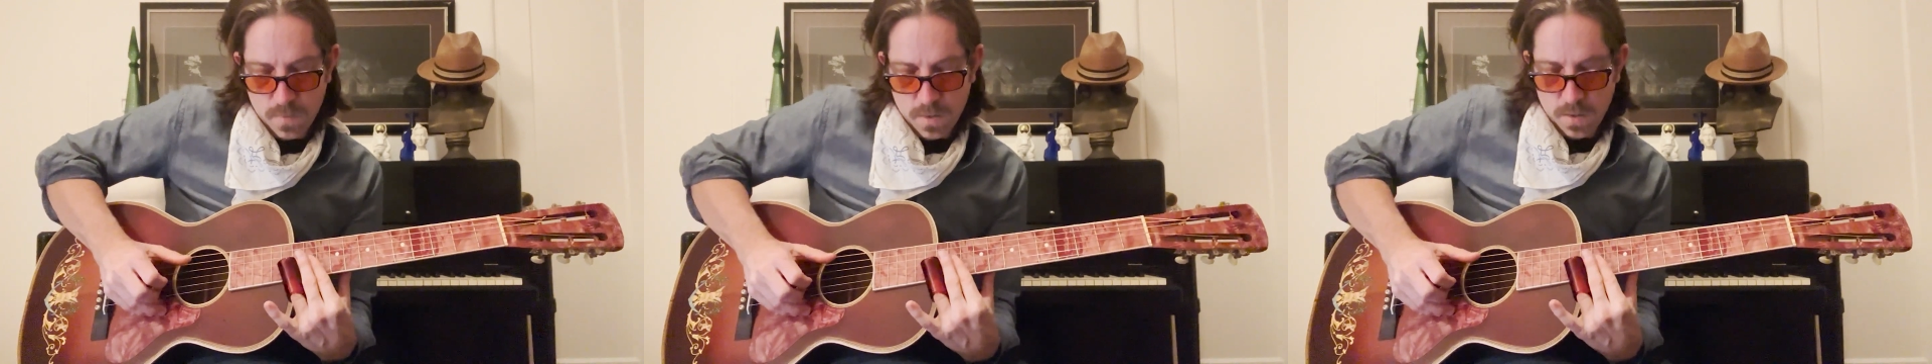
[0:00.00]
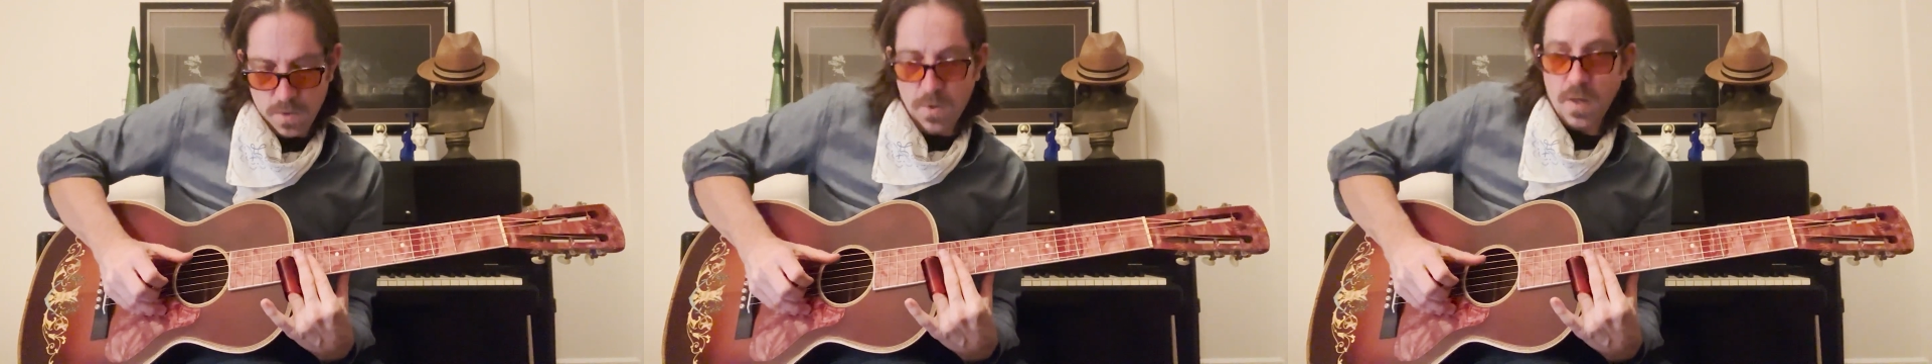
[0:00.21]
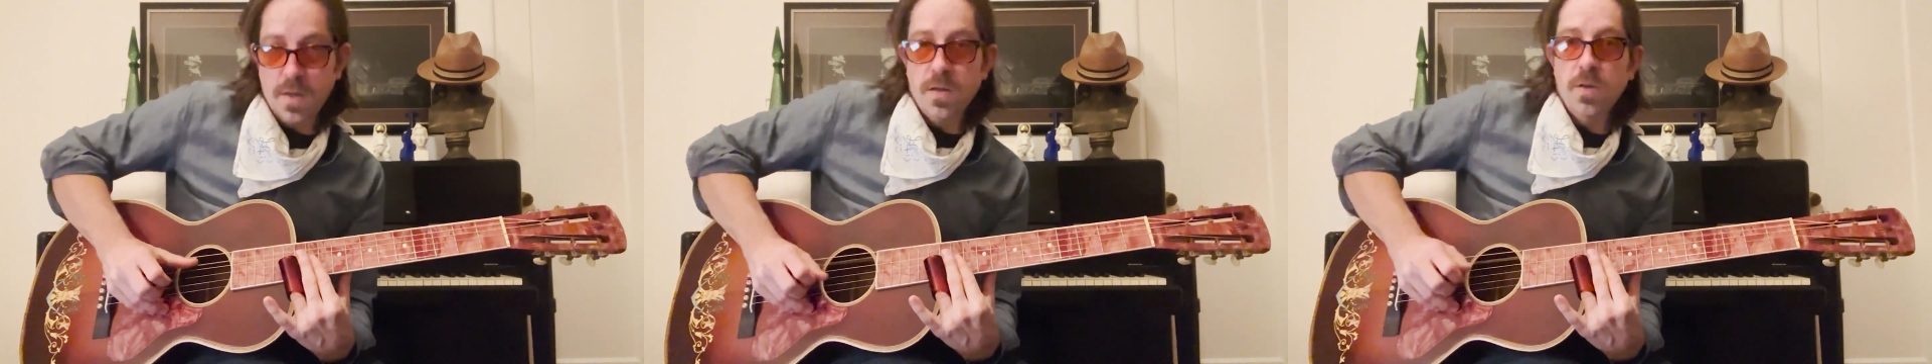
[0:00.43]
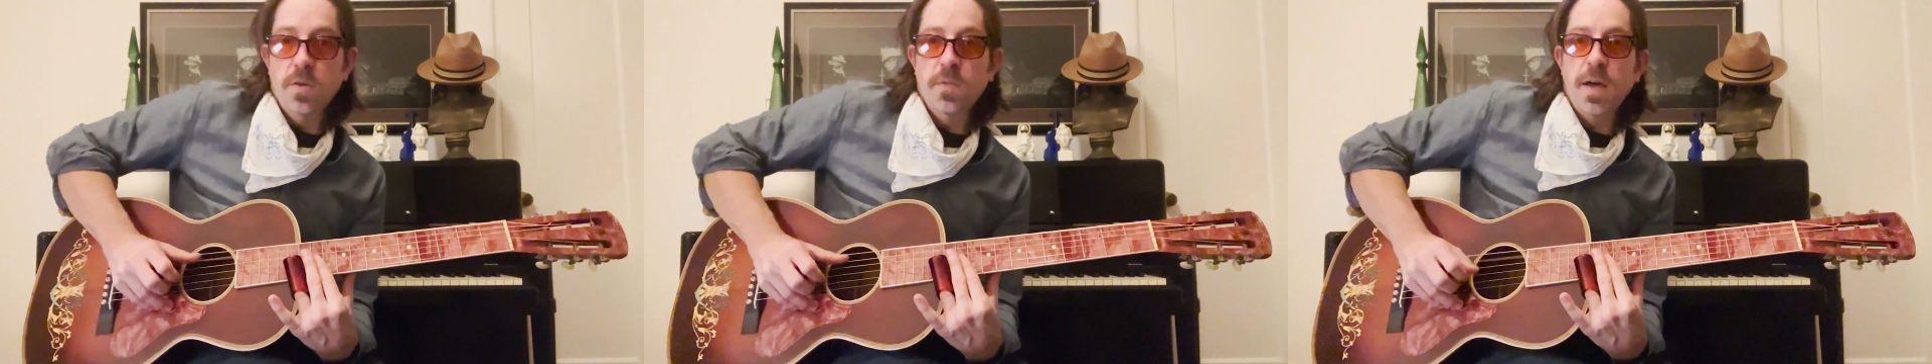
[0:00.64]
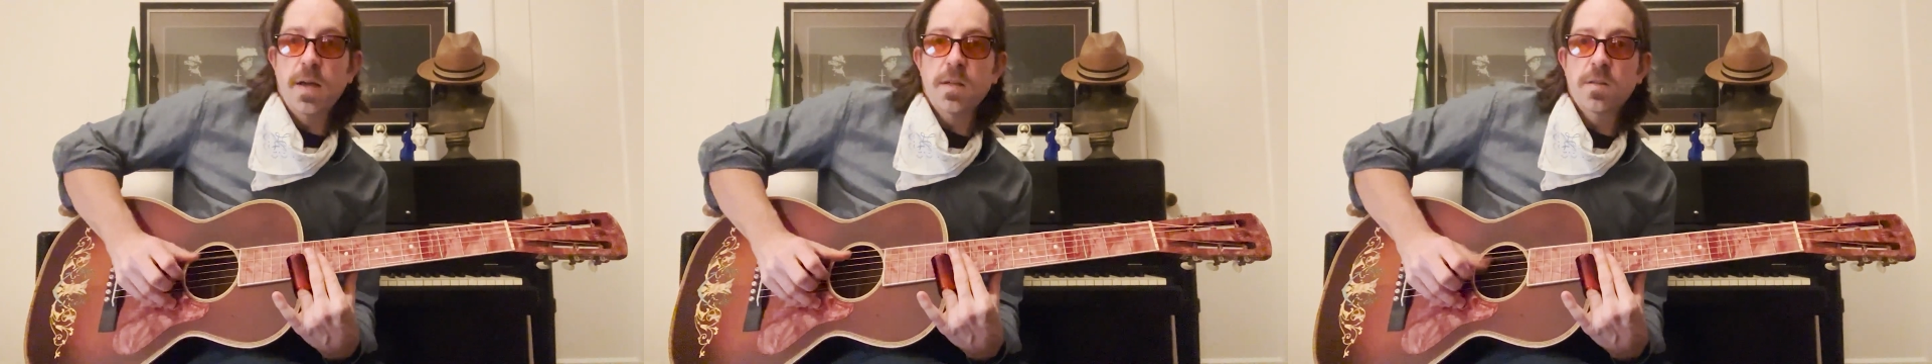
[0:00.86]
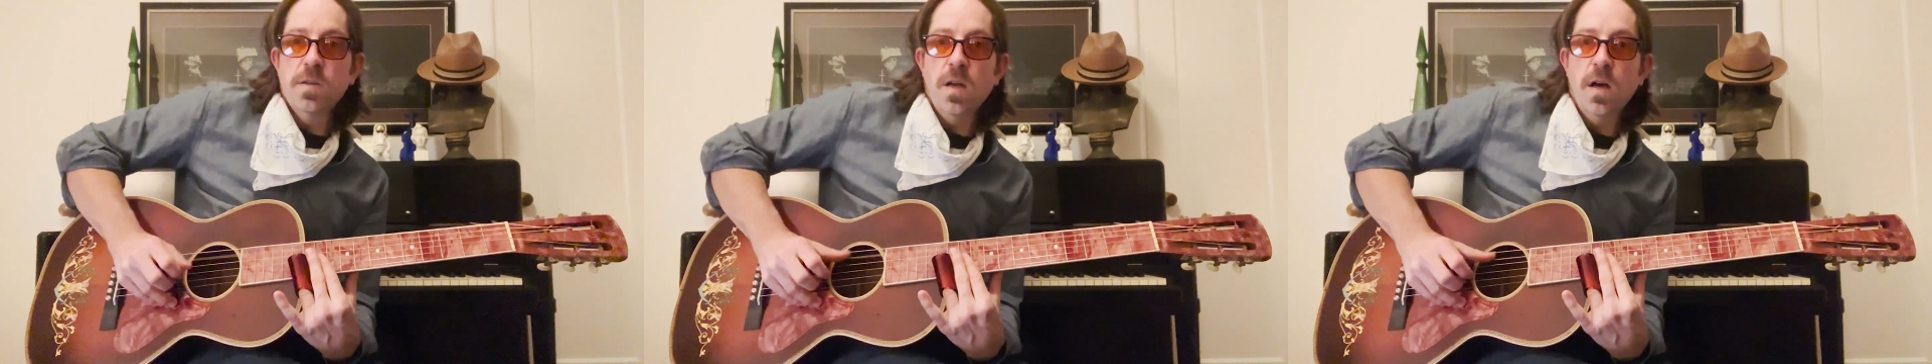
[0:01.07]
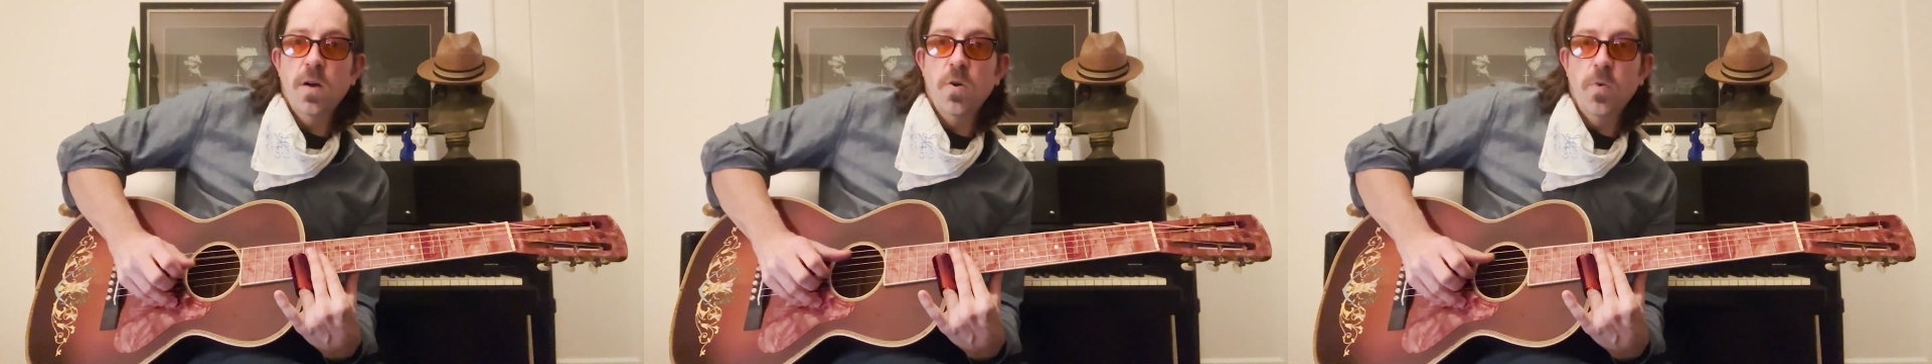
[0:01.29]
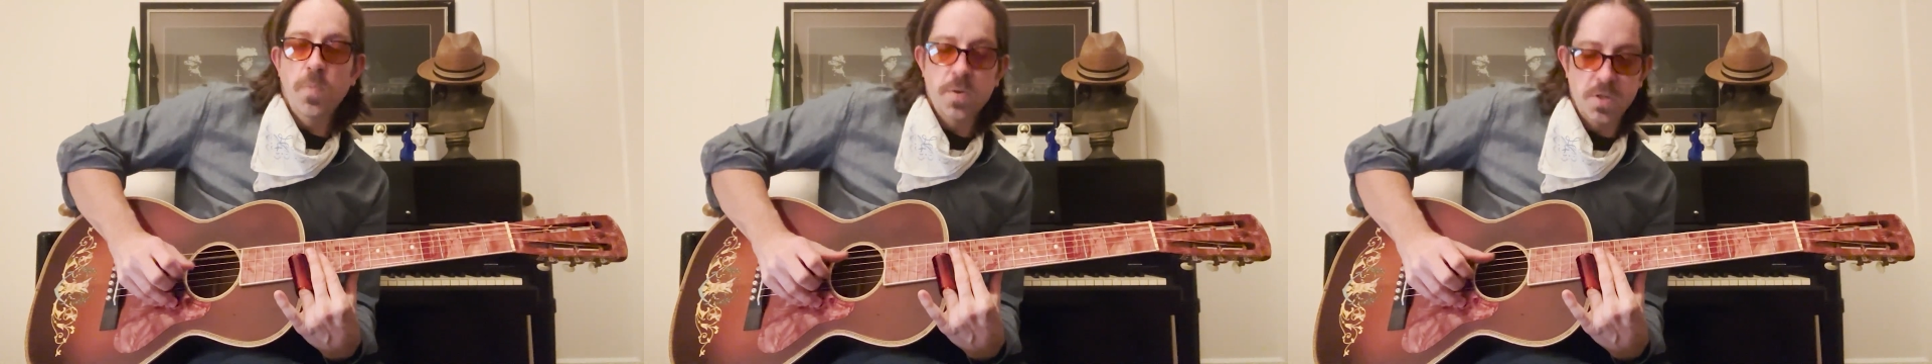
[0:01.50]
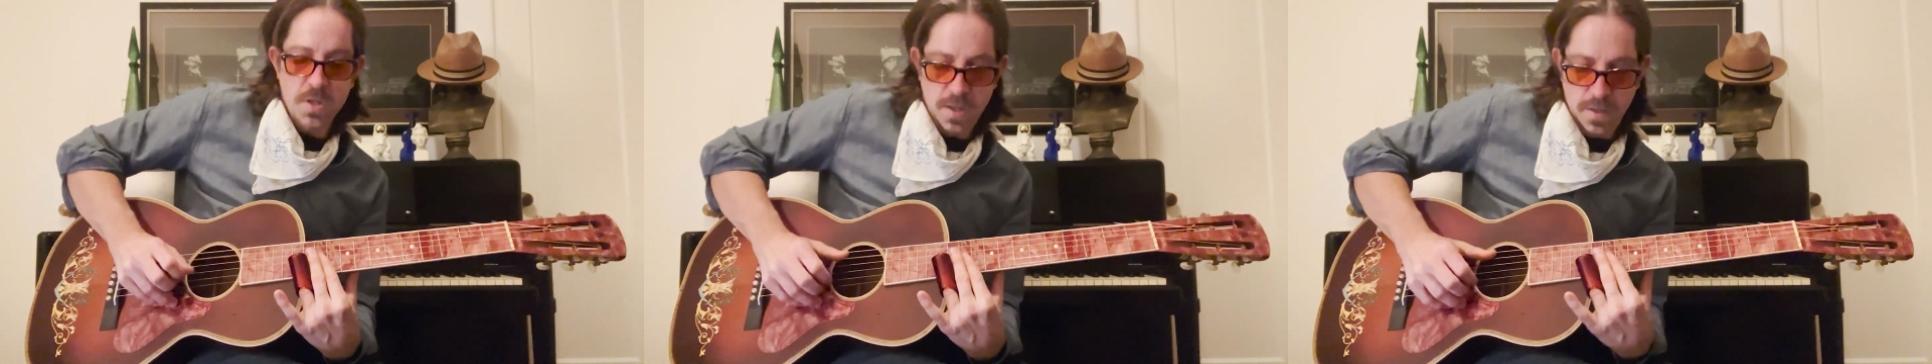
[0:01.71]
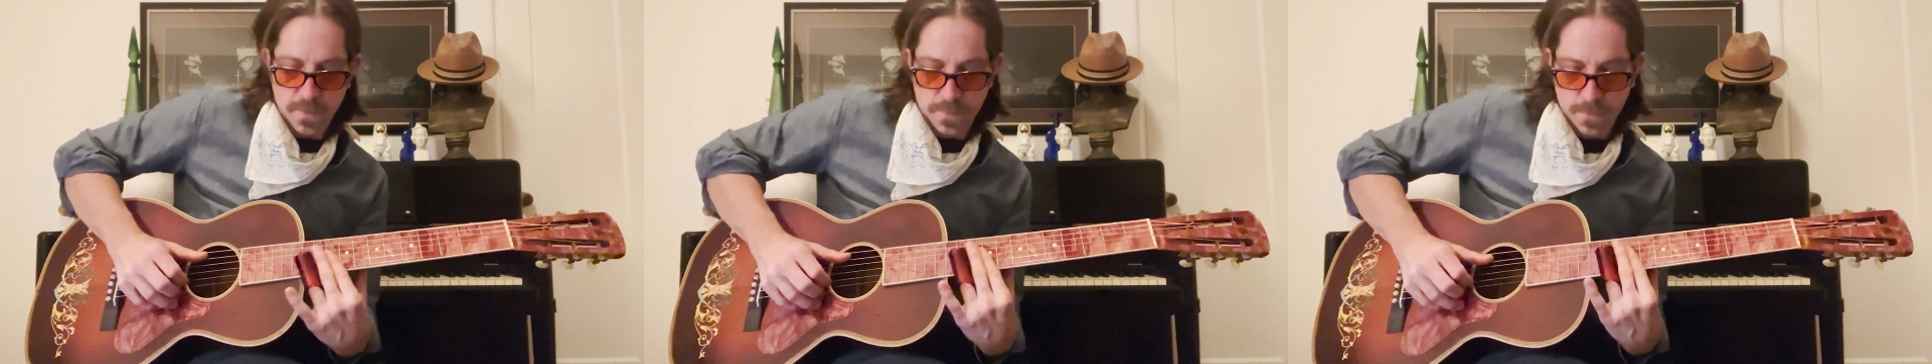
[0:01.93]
so I can hear that open G.